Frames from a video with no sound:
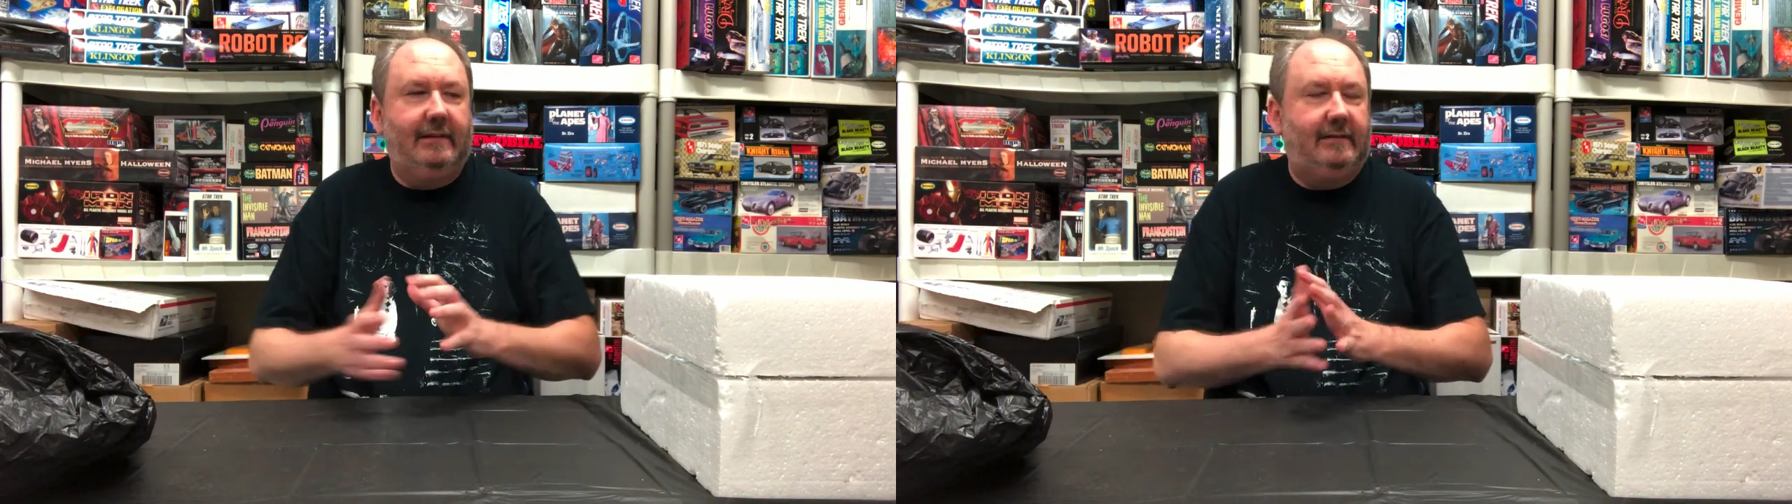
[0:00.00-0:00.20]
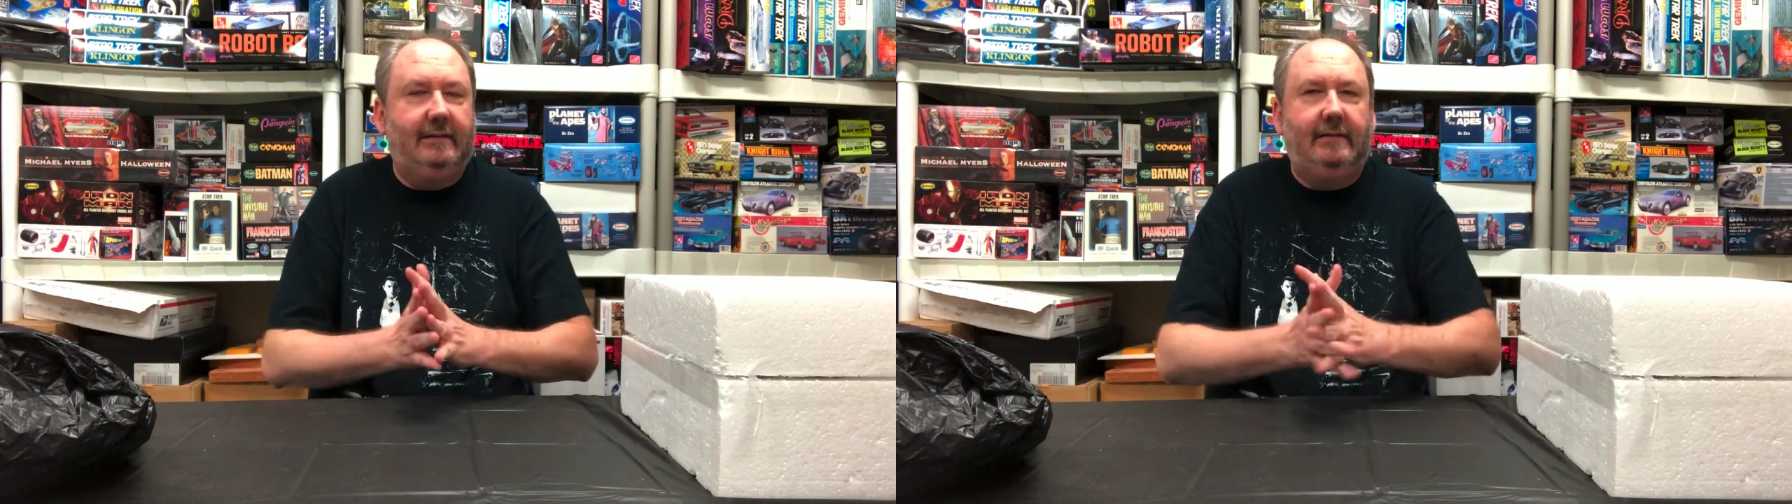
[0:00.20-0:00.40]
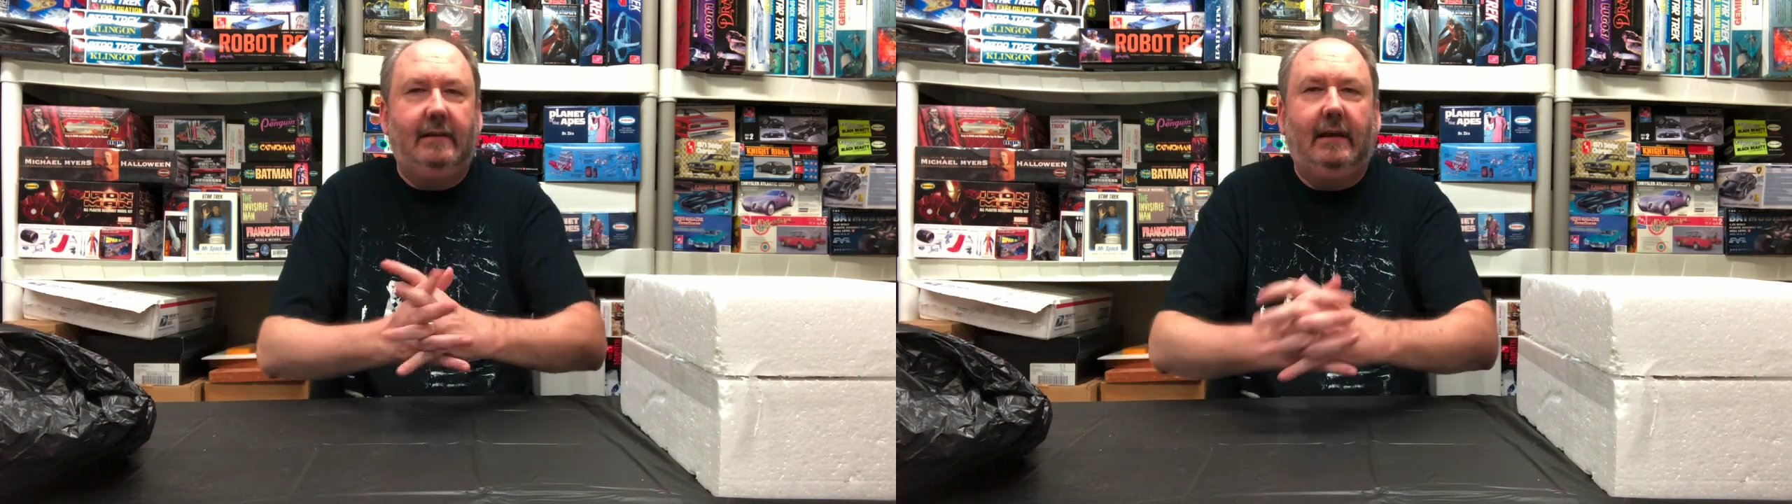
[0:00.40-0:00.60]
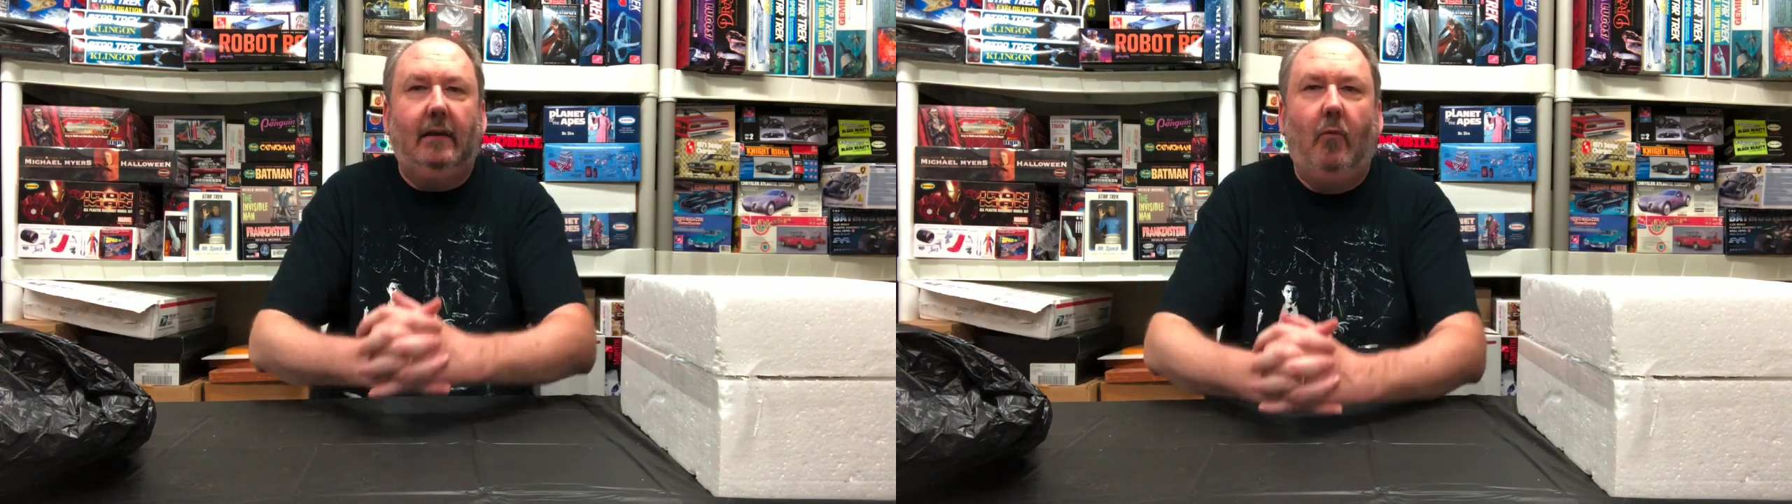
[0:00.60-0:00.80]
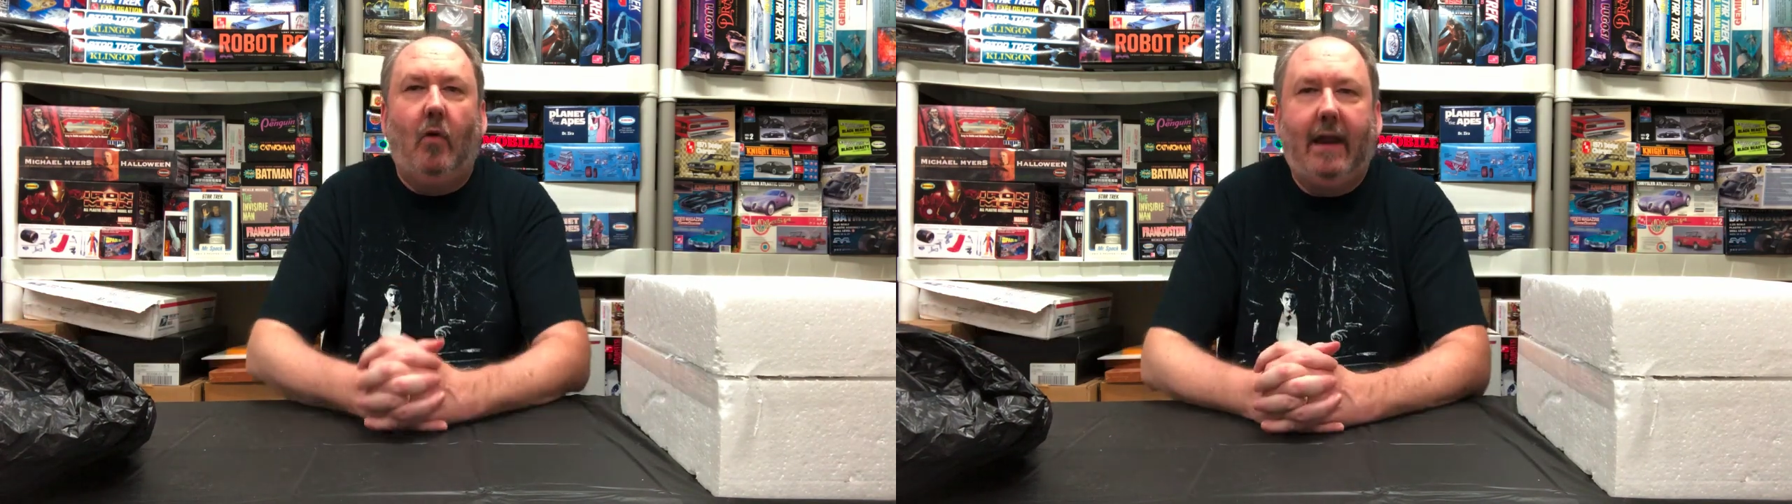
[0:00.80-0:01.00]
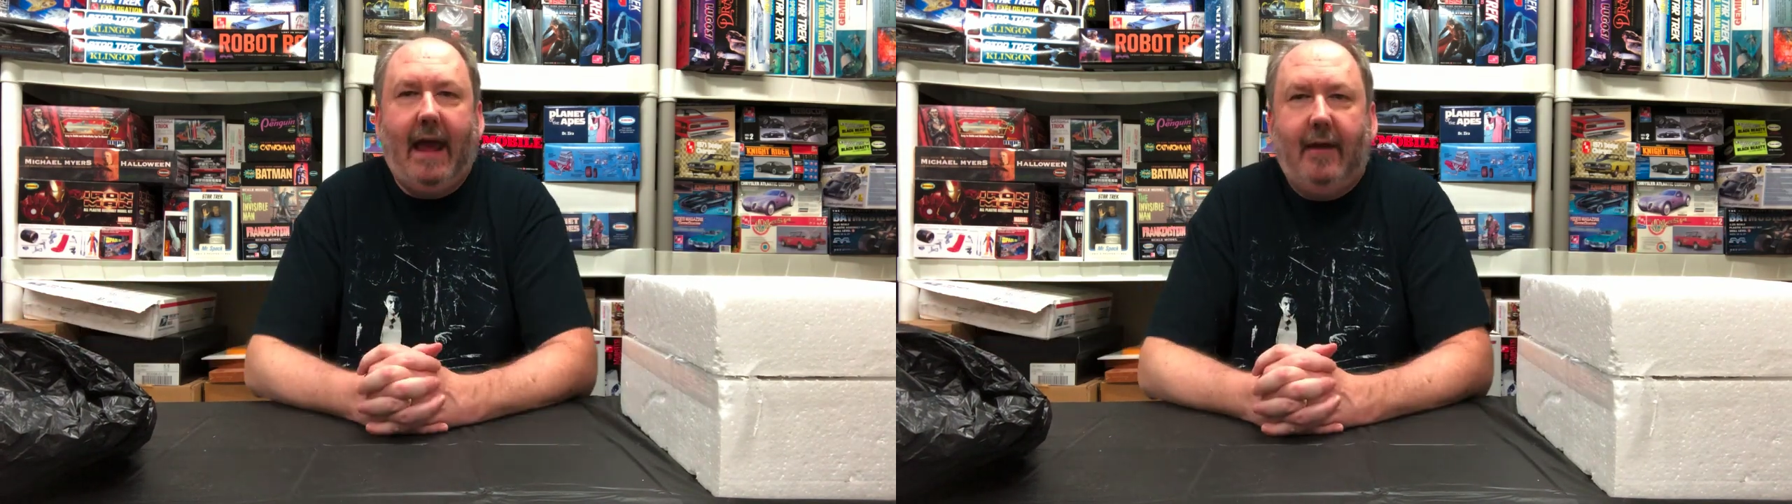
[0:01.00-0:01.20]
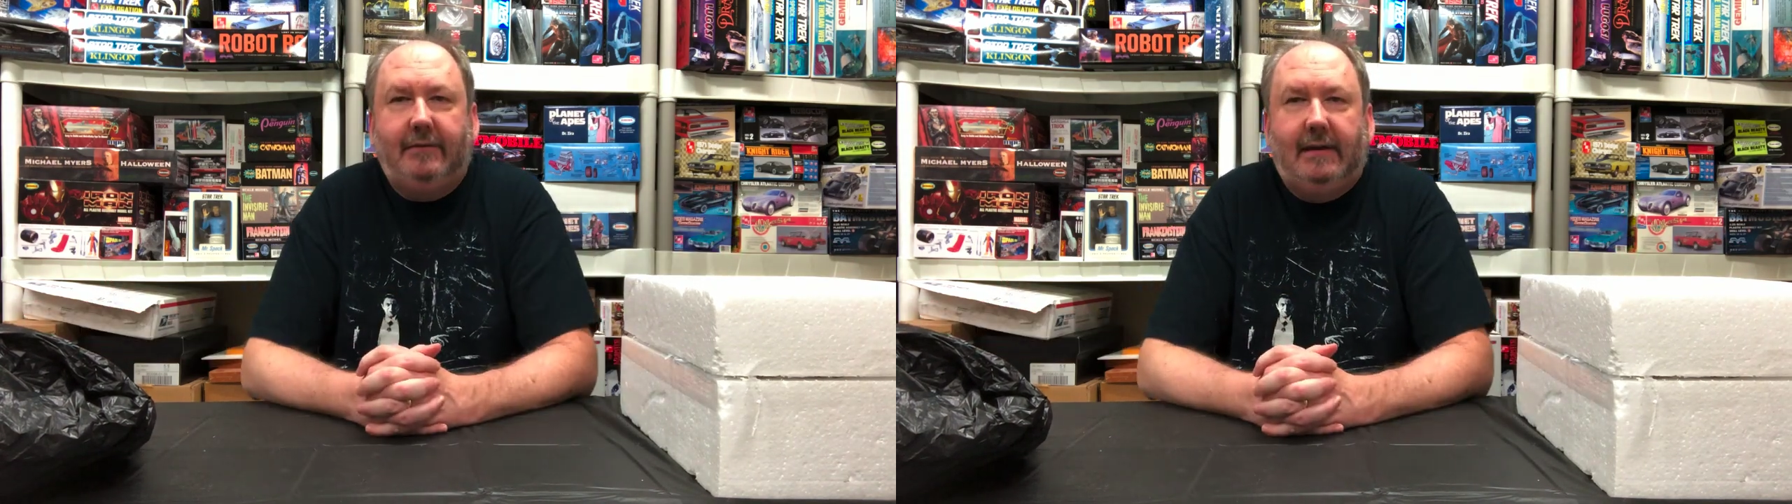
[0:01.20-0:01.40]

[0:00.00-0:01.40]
This is the 1/2